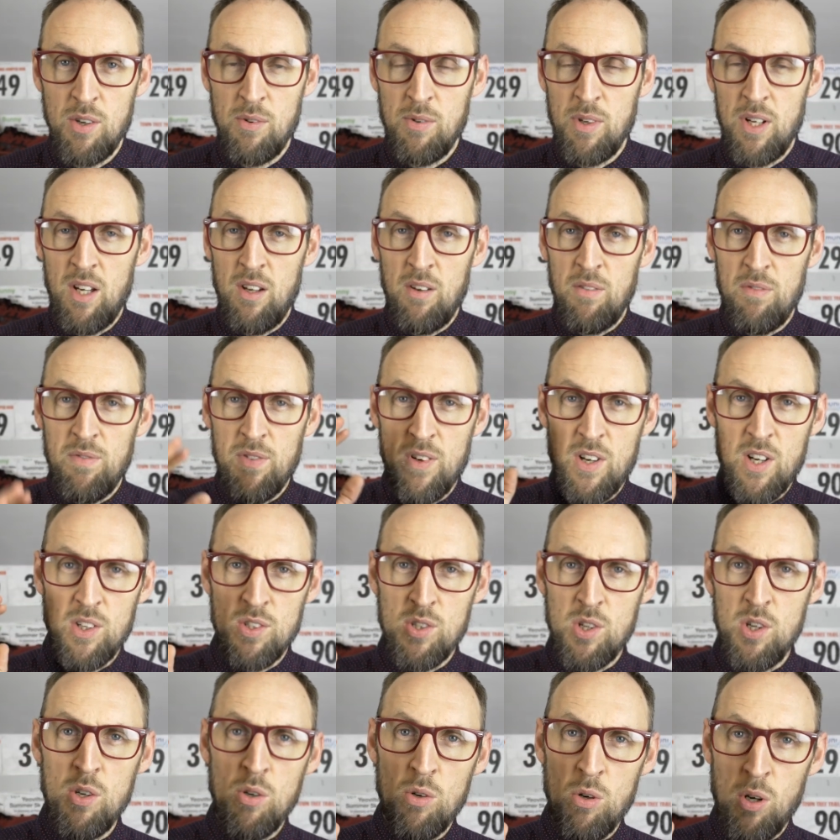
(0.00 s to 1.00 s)
I went out far
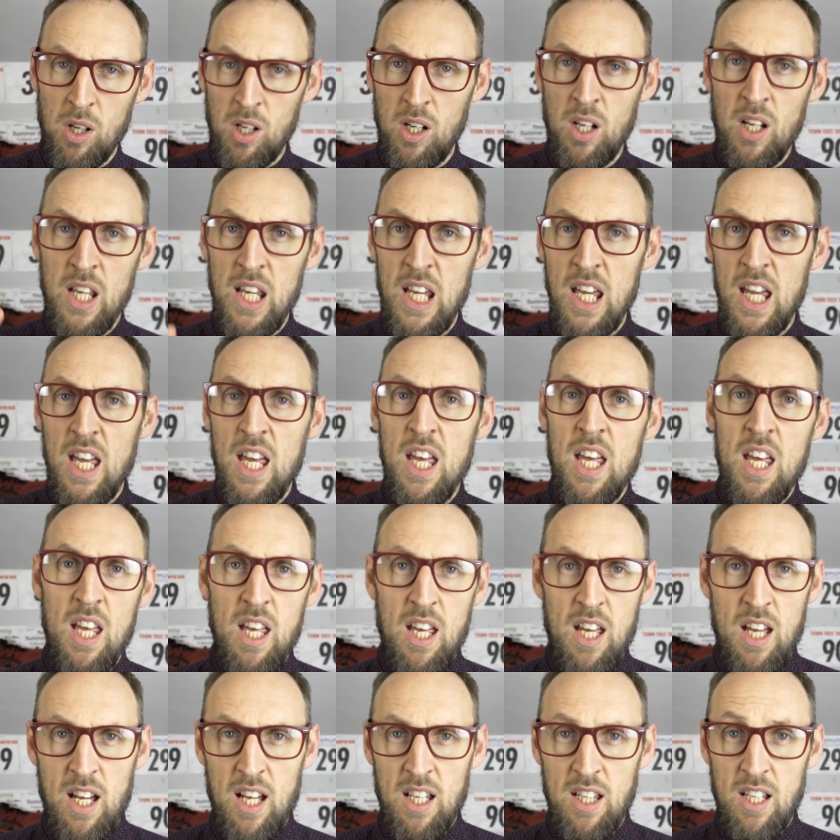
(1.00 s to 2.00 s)
too quickly
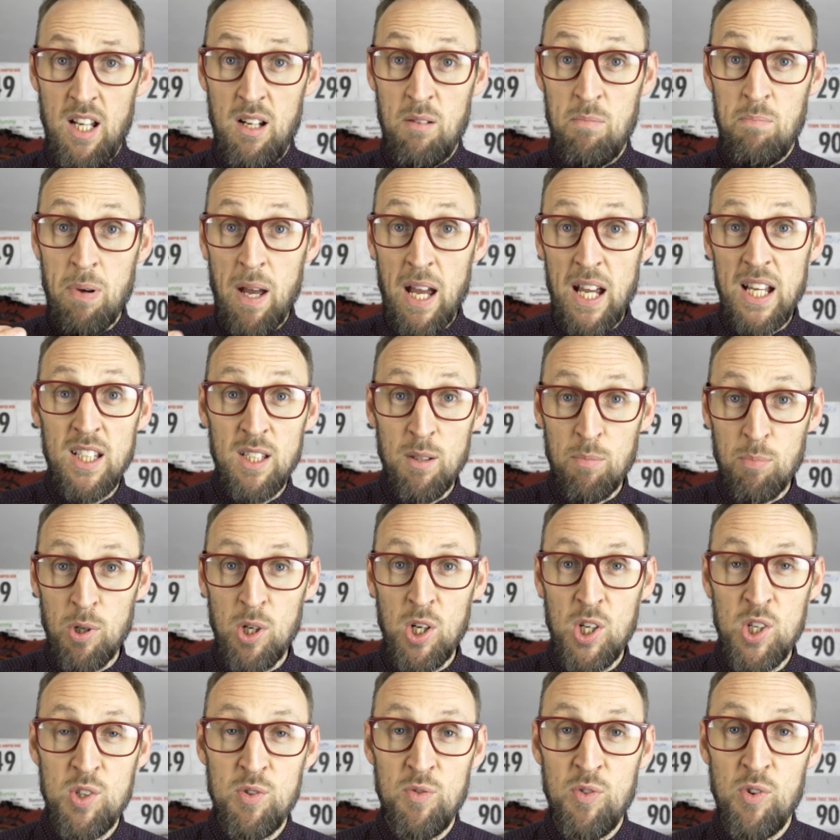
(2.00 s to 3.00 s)
and then paid the
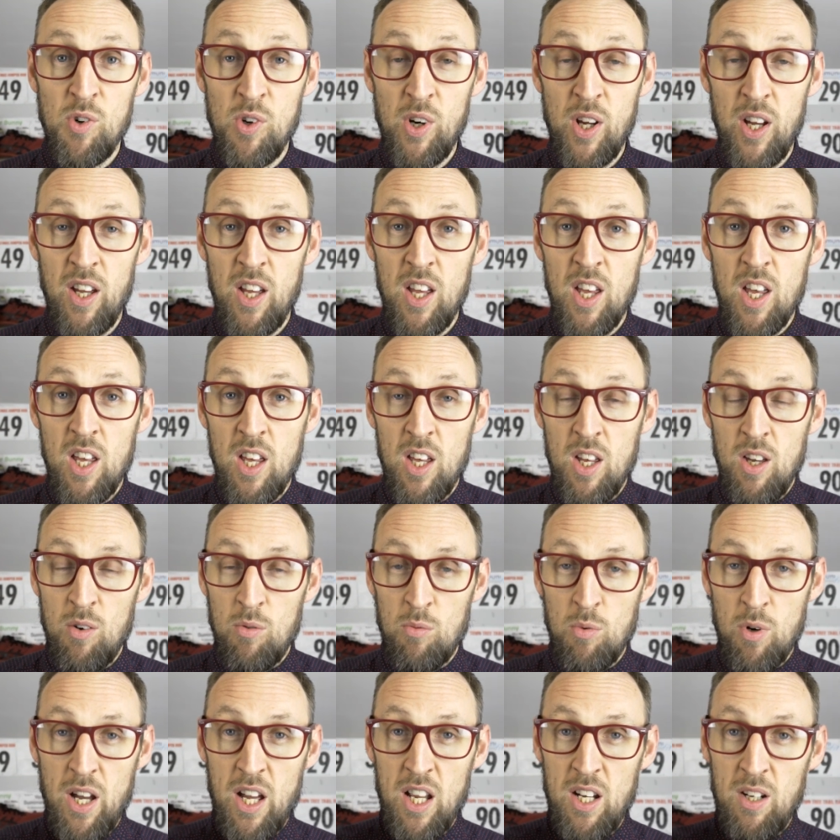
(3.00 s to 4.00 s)
price for it
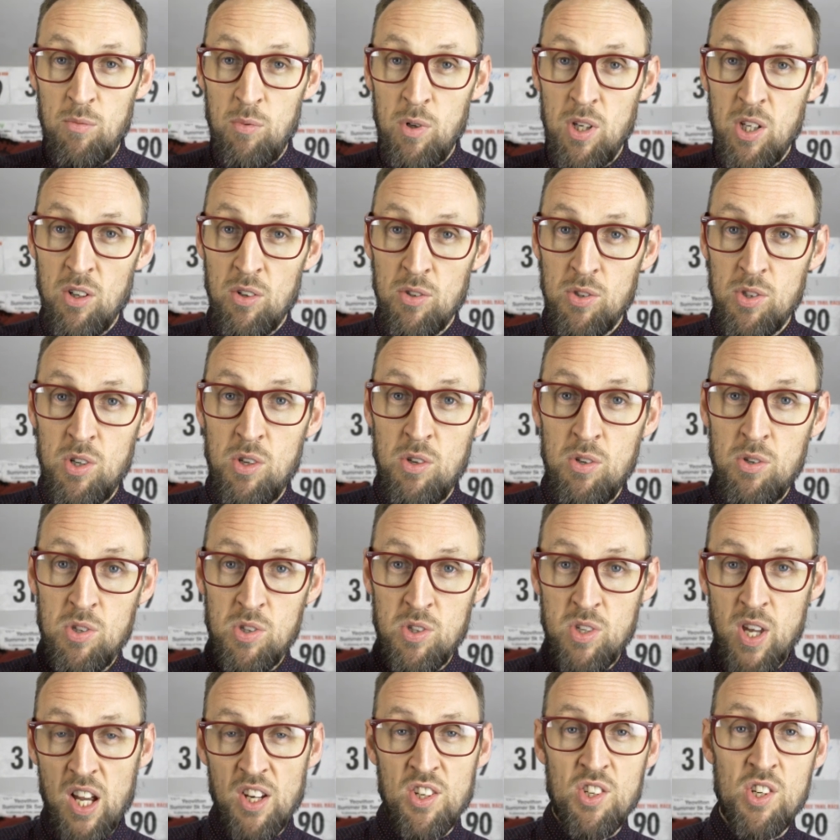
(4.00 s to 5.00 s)
when we got to
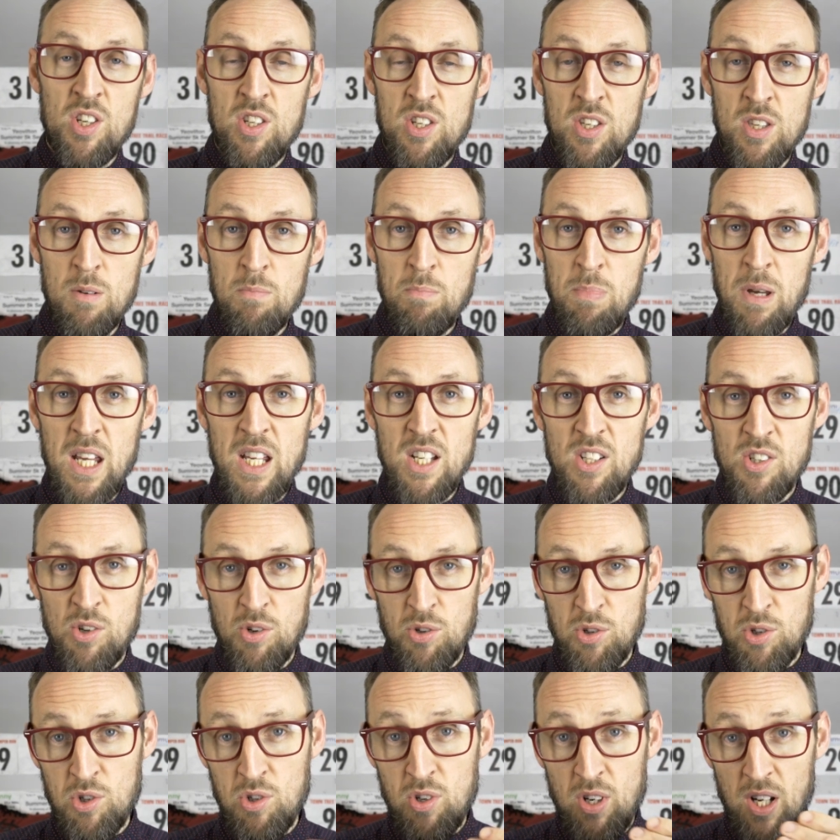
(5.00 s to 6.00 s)
sections of the beach,
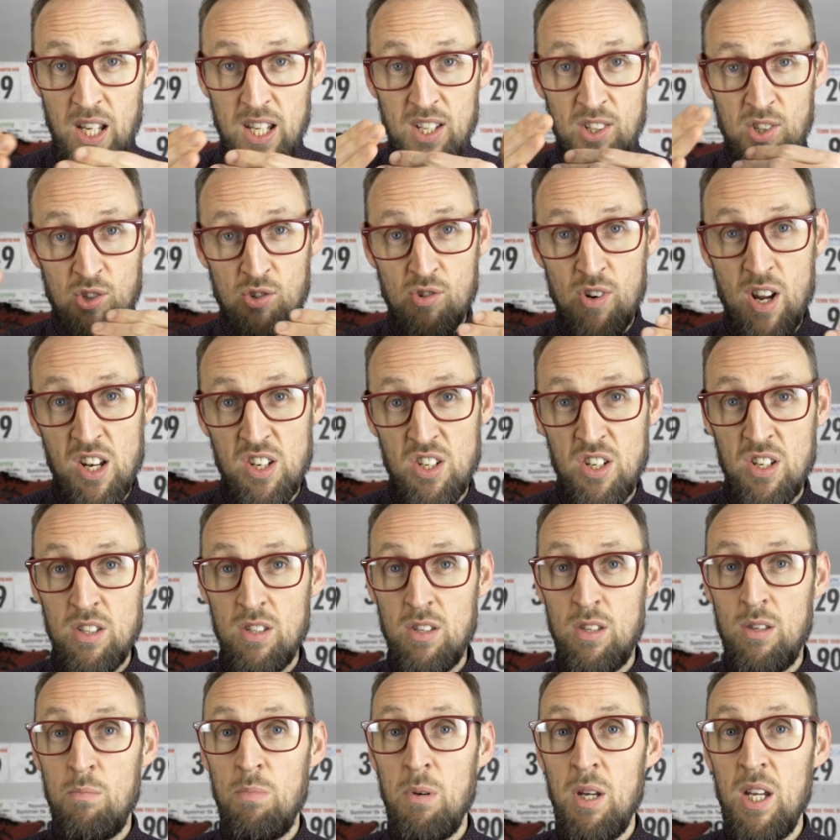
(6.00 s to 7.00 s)
or at least
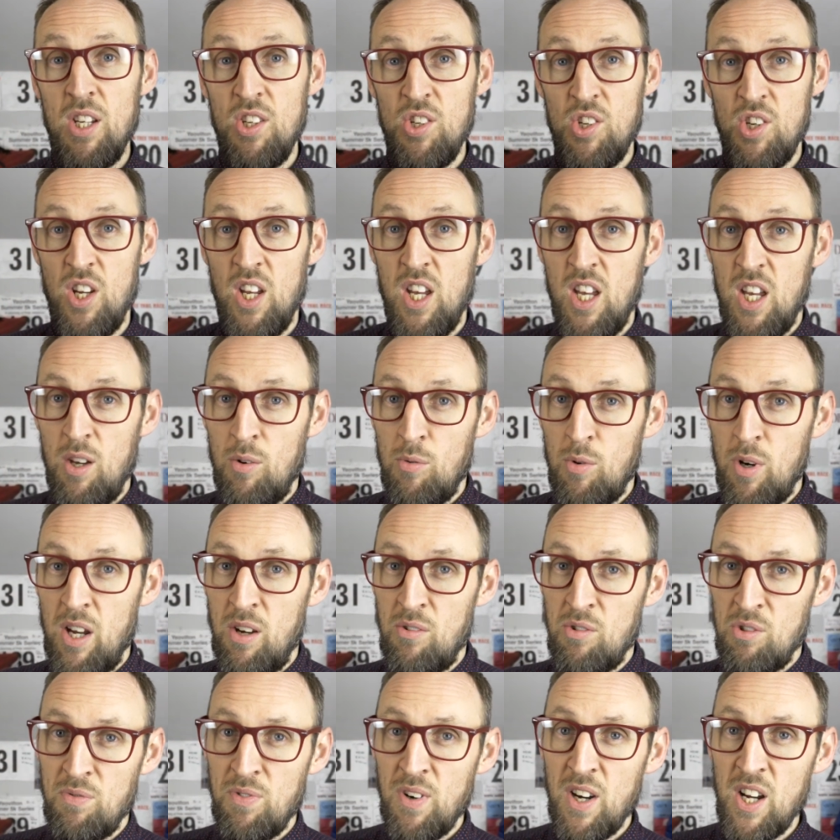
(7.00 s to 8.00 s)
stretches of the beach, where
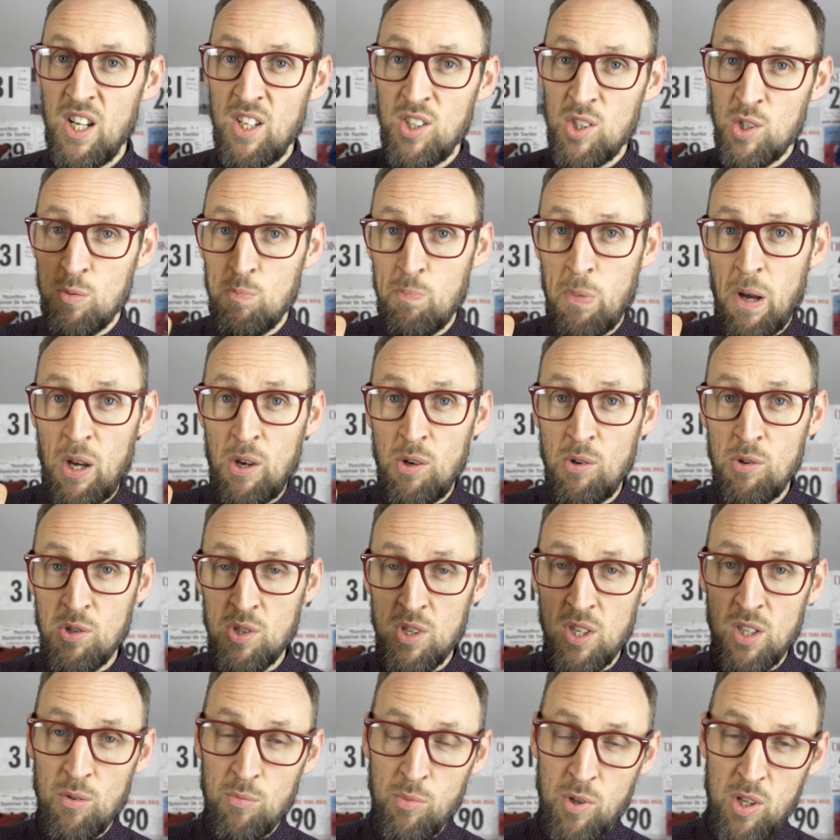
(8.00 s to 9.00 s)
it was very
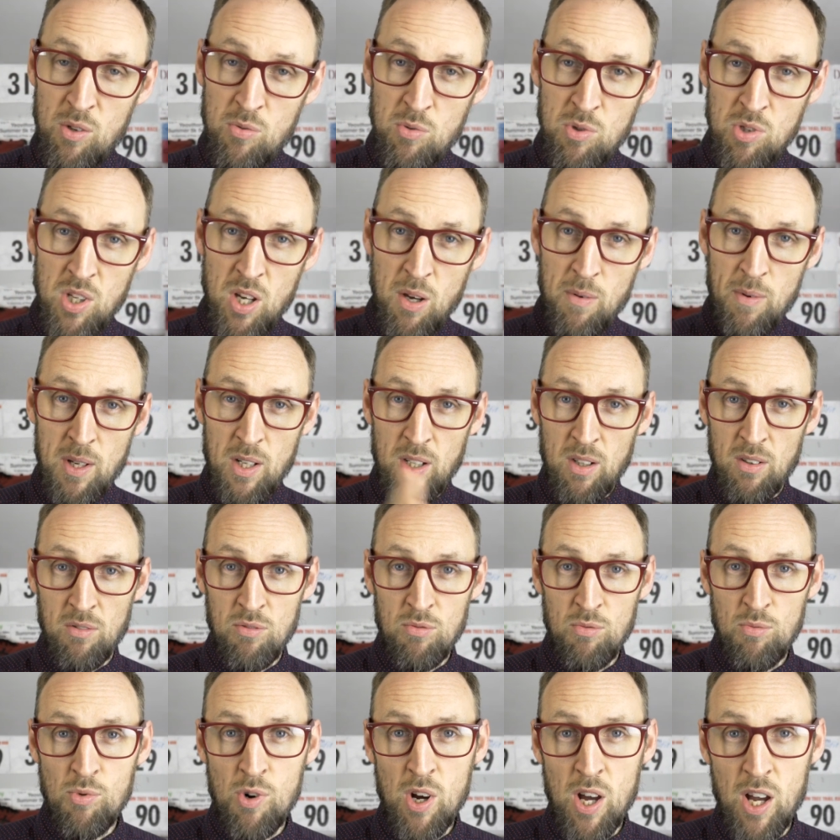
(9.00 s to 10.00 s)
exposed and the wind was coming
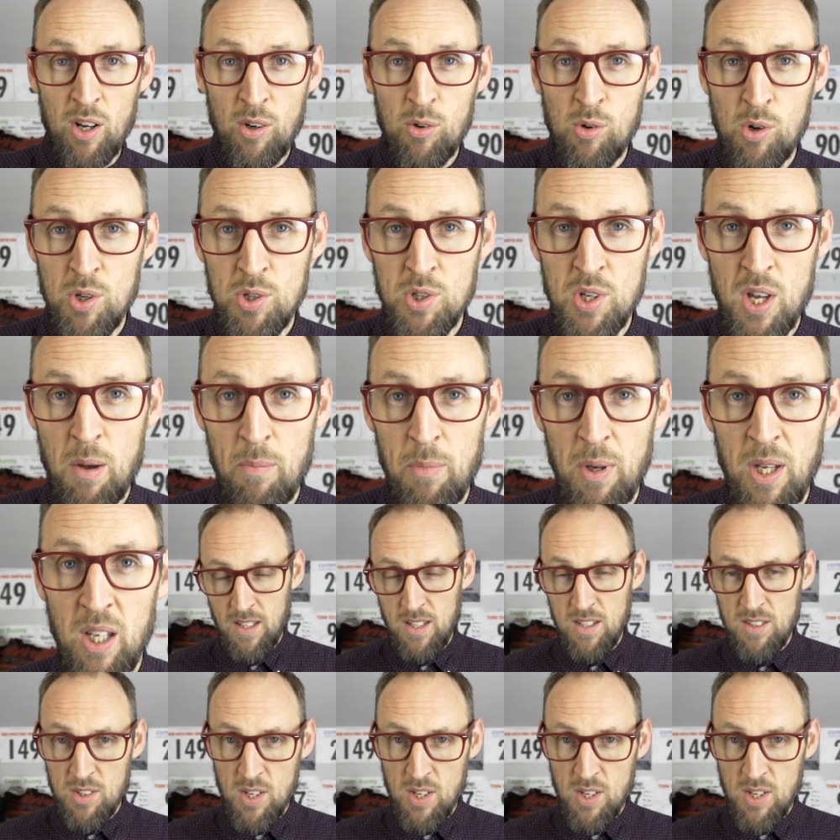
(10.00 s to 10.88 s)
right across at me.